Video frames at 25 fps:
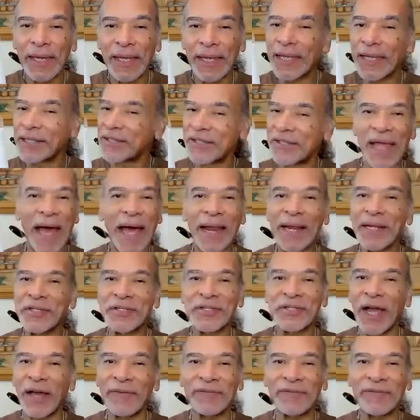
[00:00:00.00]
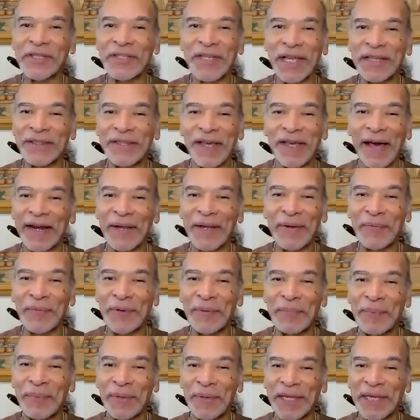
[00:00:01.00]
it's not as soft as I thought it
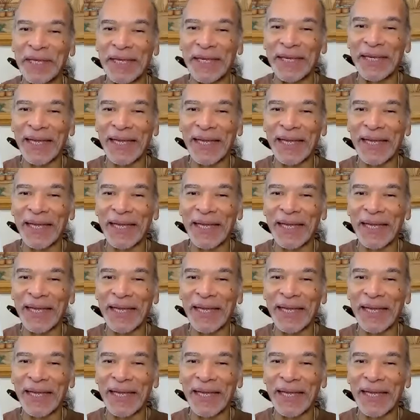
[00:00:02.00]
would be.